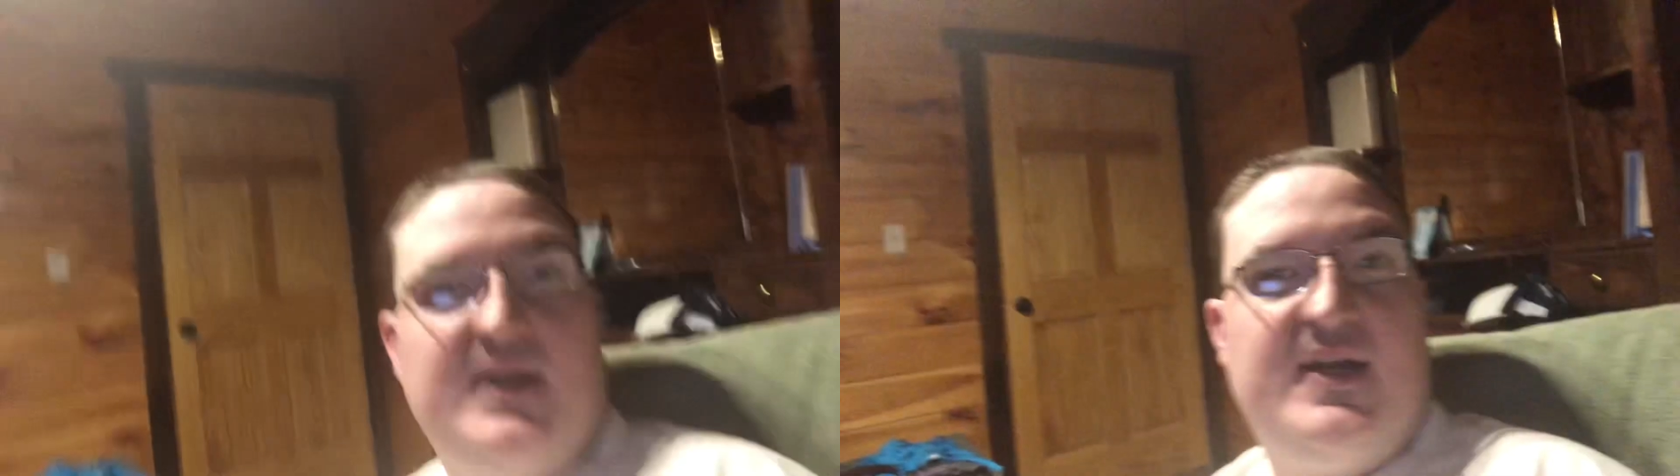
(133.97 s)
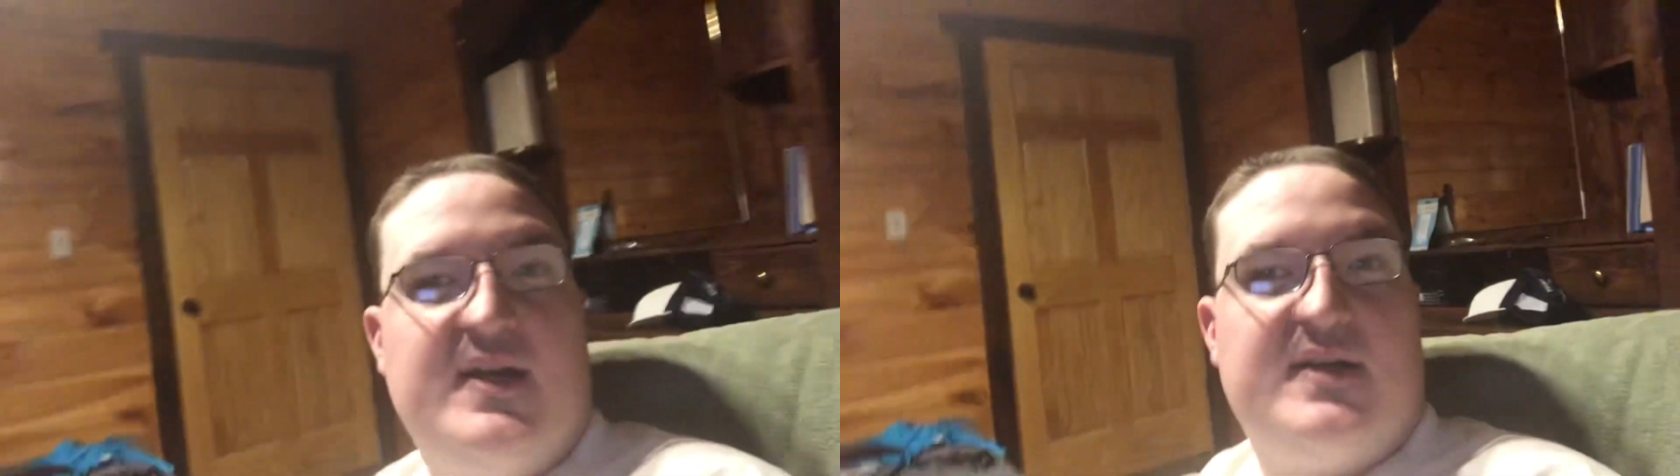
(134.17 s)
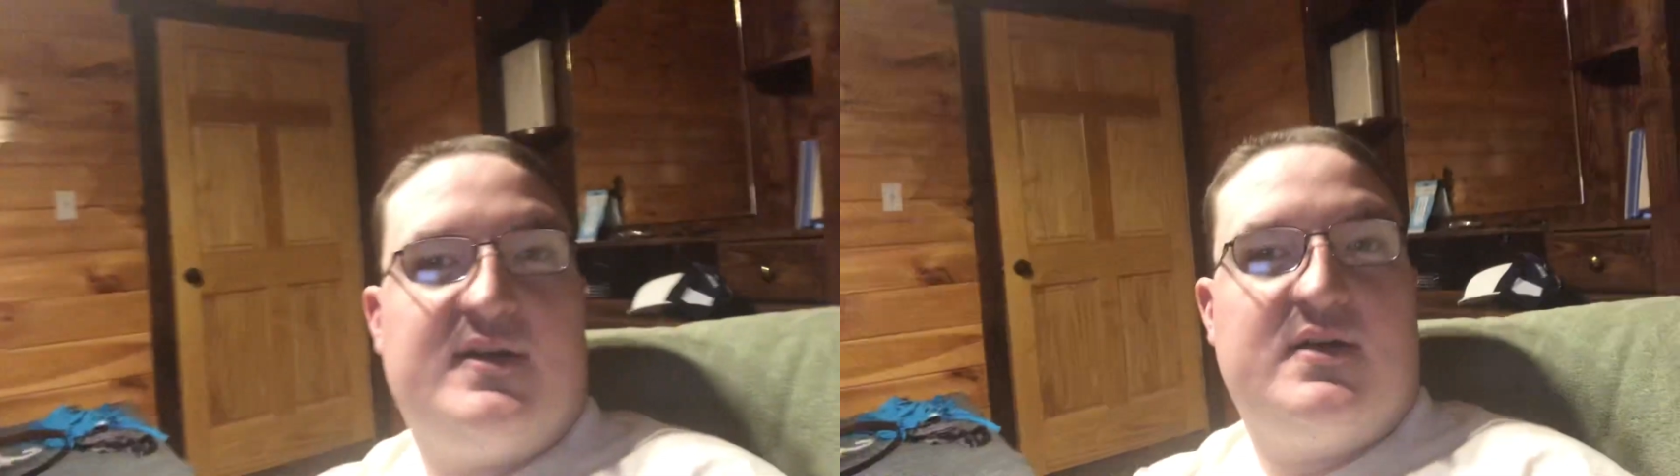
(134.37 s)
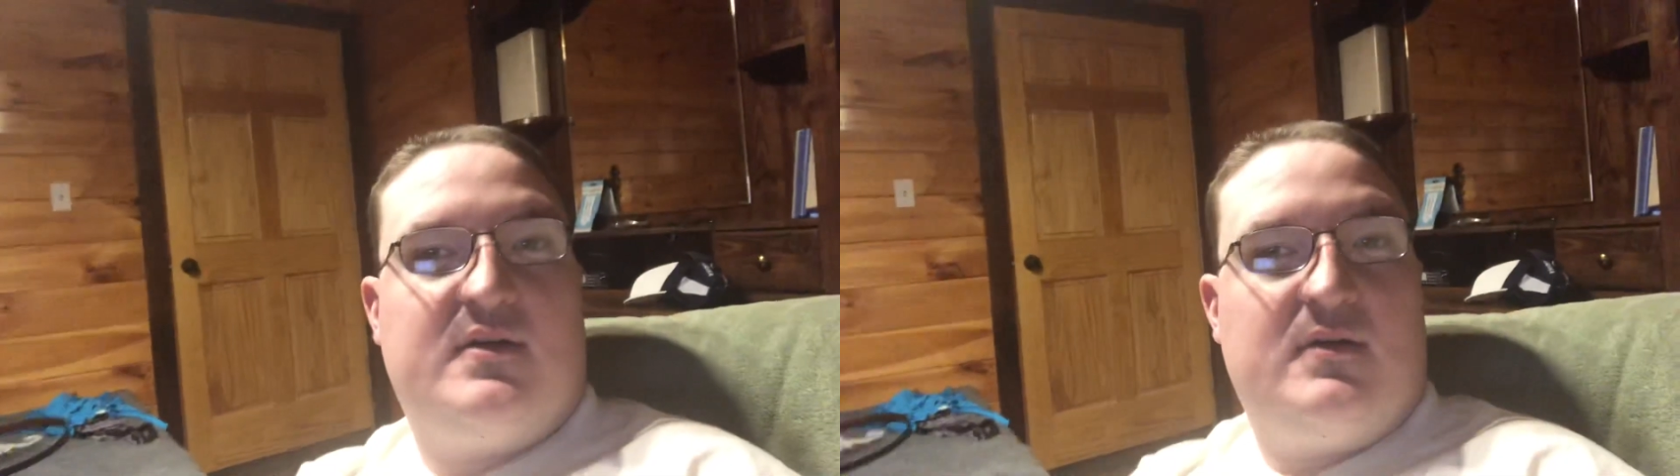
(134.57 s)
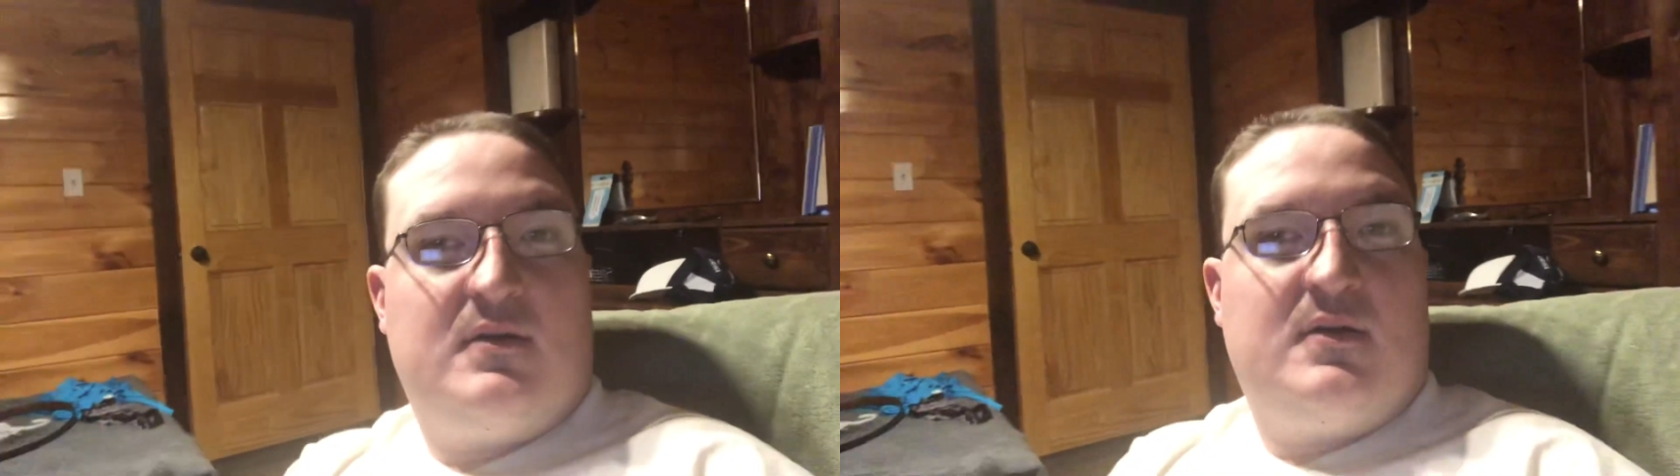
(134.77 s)
And
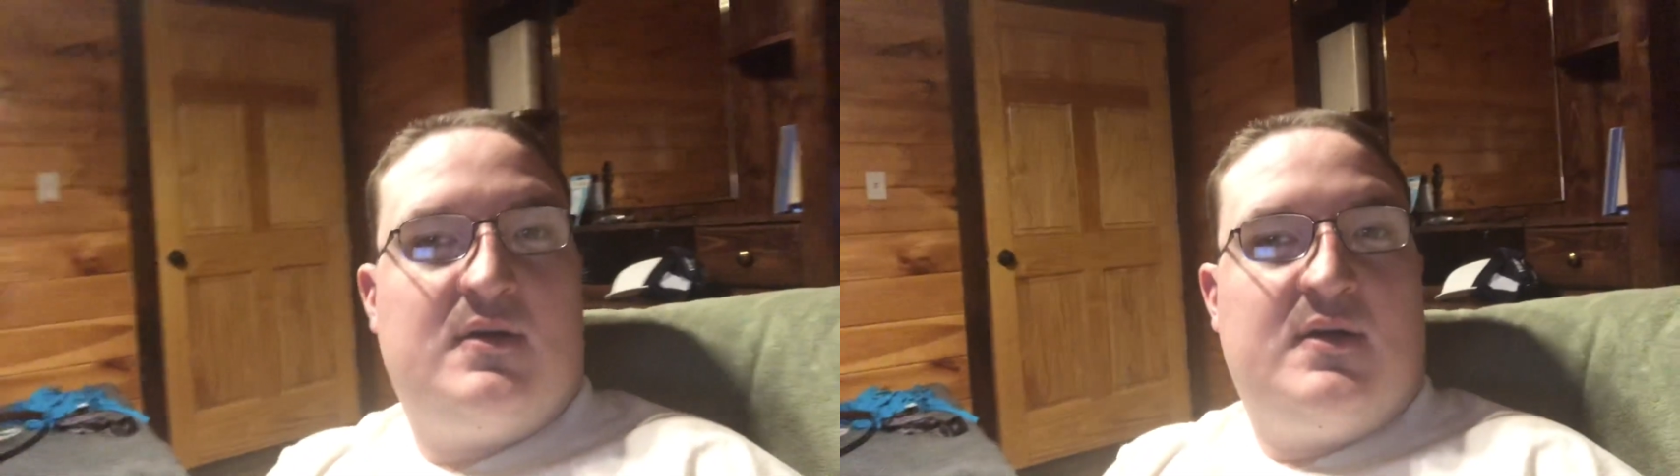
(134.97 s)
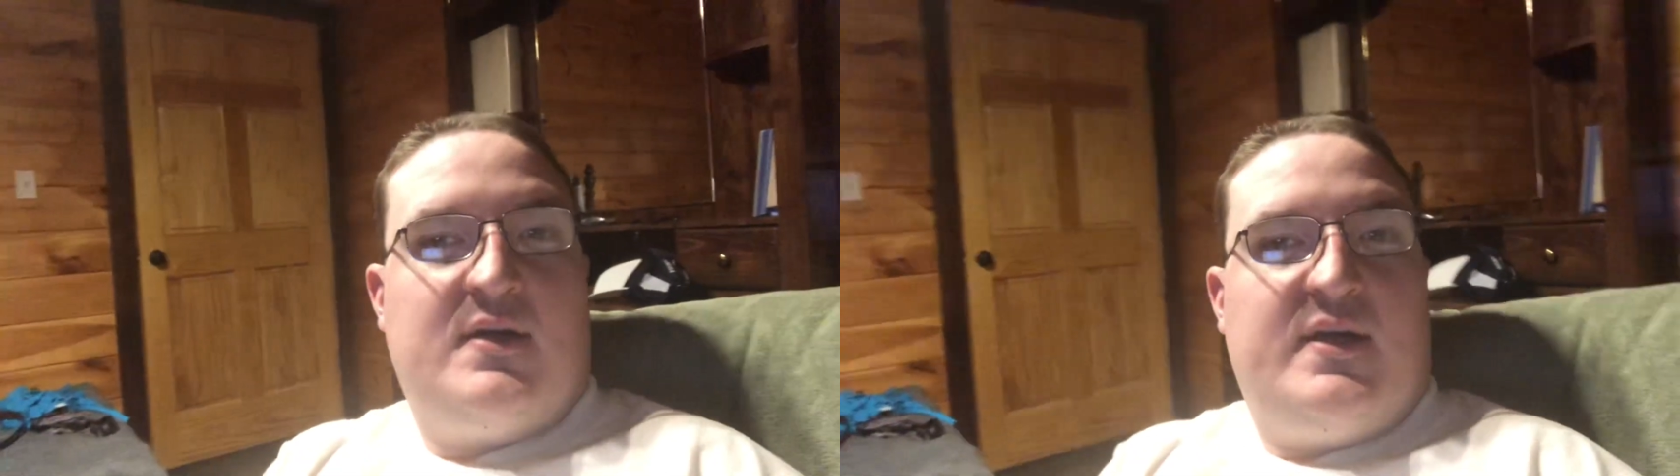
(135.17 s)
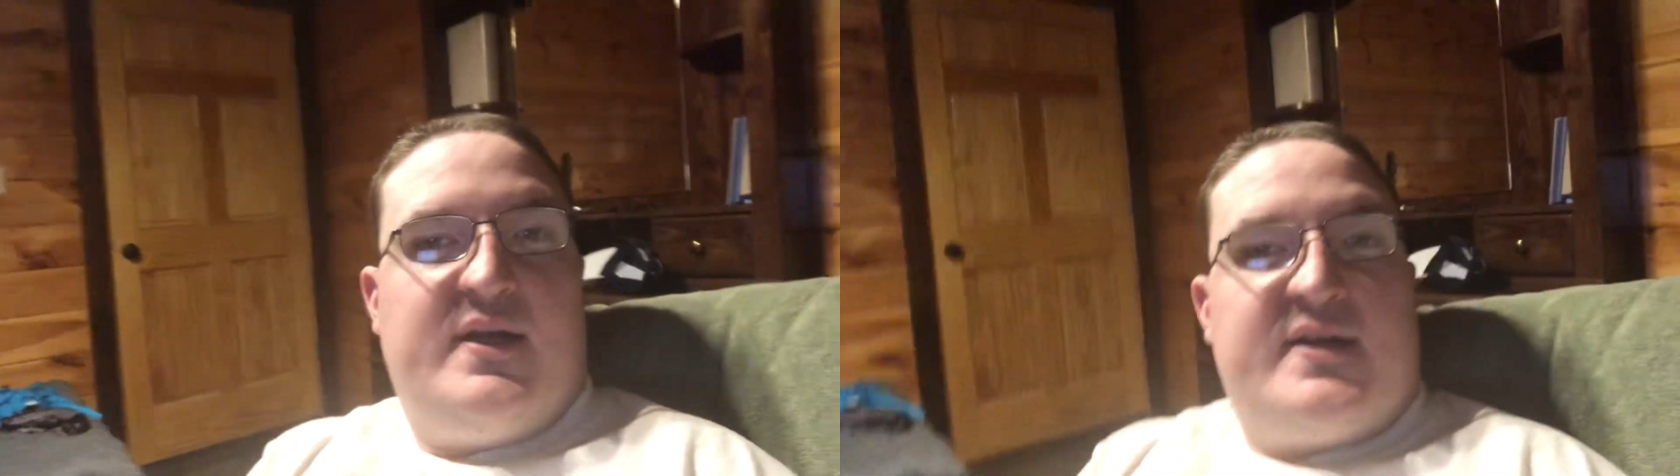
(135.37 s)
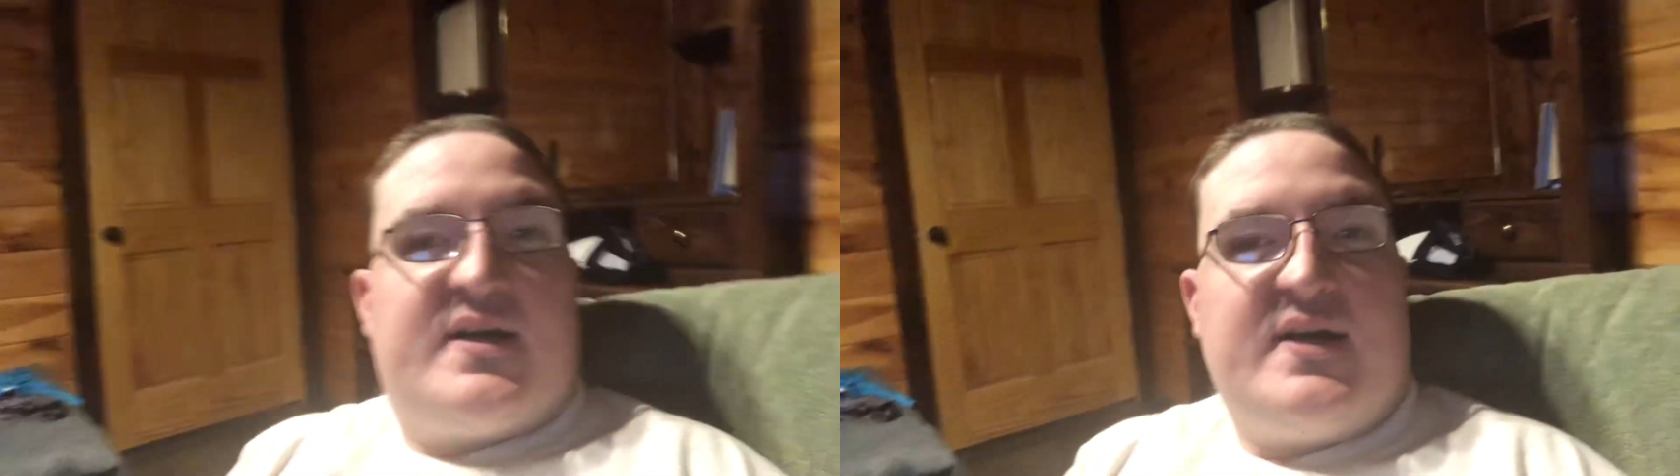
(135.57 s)
kind